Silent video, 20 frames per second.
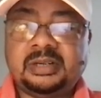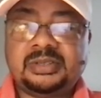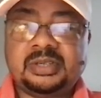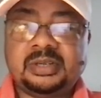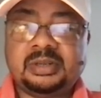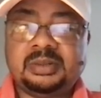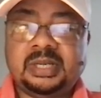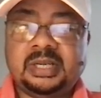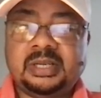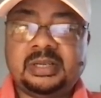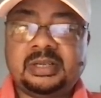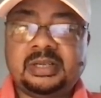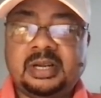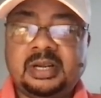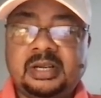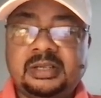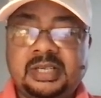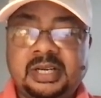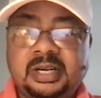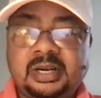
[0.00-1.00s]
So in
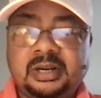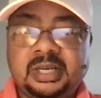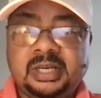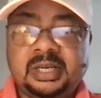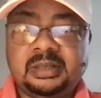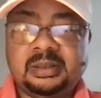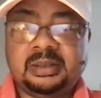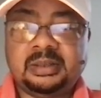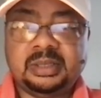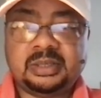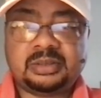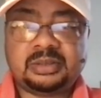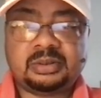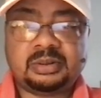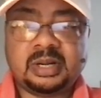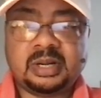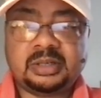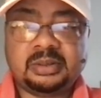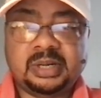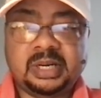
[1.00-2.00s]
Ontario, in the
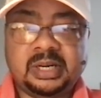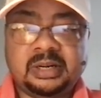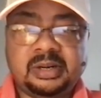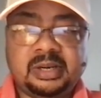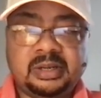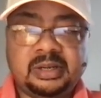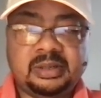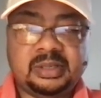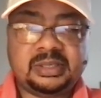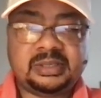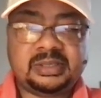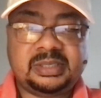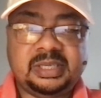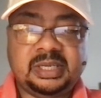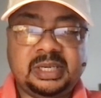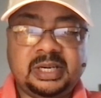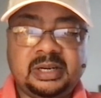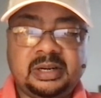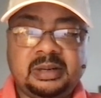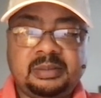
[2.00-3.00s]
Toronto area, you can see
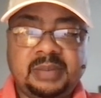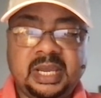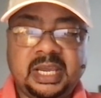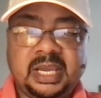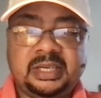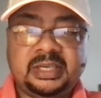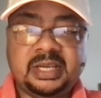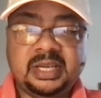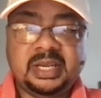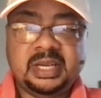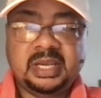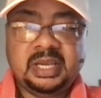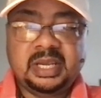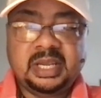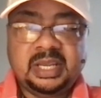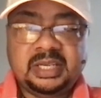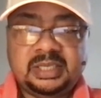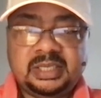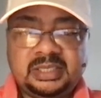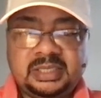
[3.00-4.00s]
here May
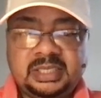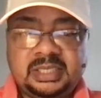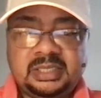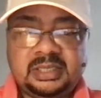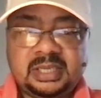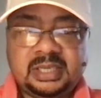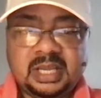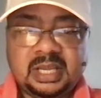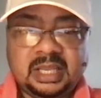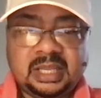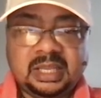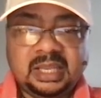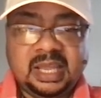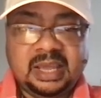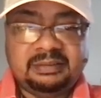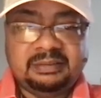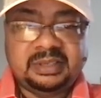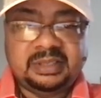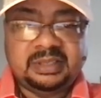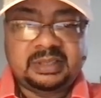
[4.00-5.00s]

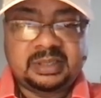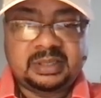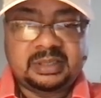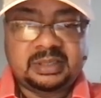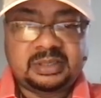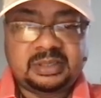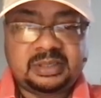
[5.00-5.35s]
11th to